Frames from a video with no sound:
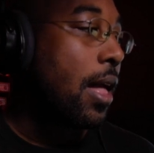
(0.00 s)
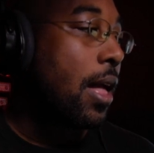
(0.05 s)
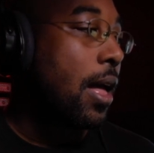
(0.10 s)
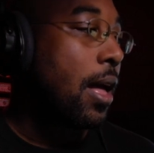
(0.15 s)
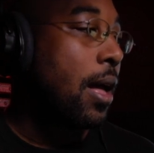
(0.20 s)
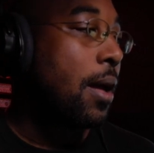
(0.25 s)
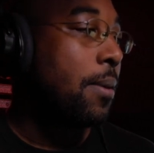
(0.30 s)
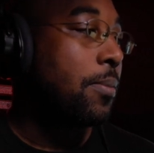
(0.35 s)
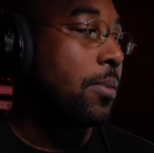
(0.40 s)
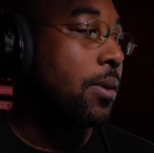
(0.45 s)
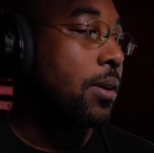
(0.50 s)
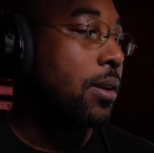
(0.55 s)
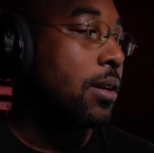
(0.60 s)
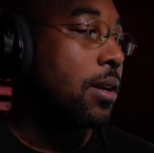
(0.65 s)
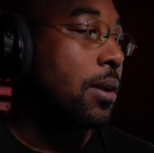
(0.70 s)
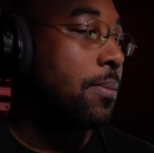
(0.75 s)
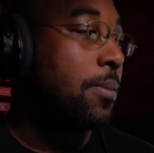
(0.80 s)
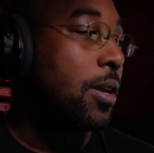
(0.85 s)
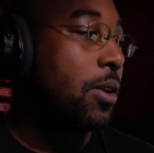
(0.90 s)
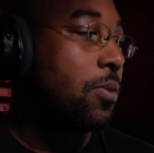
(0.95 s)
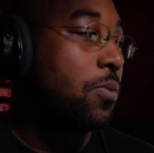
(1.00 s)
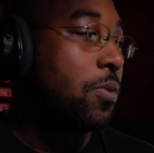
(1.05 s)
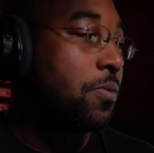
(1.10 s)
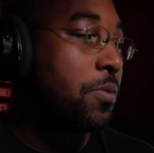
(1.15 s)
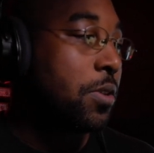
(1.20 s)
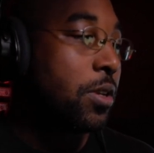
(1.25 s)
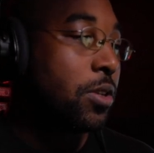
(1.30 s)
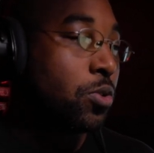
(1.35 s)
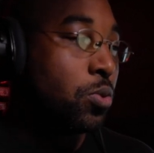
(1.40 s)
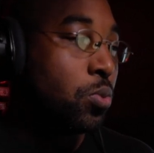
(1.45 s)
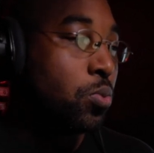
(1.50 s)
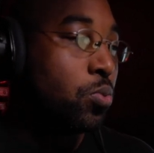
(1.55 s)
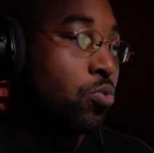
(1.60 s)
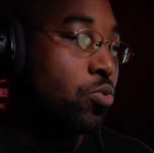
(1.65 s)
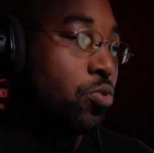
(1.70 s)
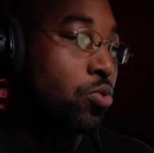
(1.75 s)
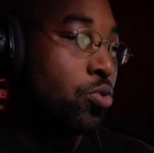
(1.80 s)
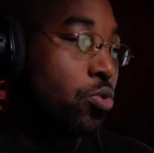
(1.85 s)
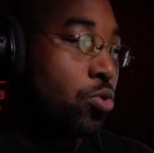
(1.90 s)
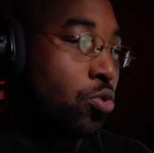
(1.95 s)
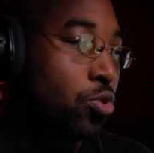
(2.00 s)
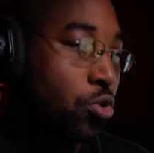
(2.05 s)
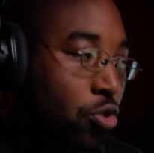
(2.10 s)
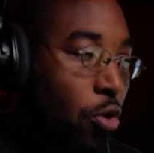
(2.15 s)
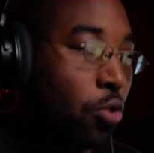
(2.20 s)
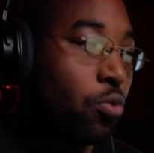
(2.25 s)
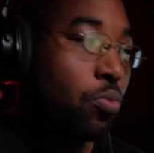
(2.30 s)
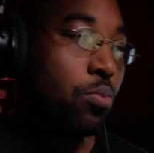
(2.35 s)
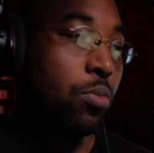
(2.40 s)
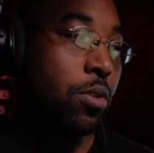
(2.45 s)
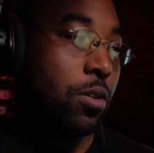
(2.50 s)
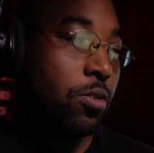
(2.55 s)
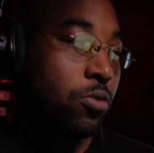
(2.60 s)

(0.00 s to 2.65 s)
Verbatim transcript: um, come in with this zoom,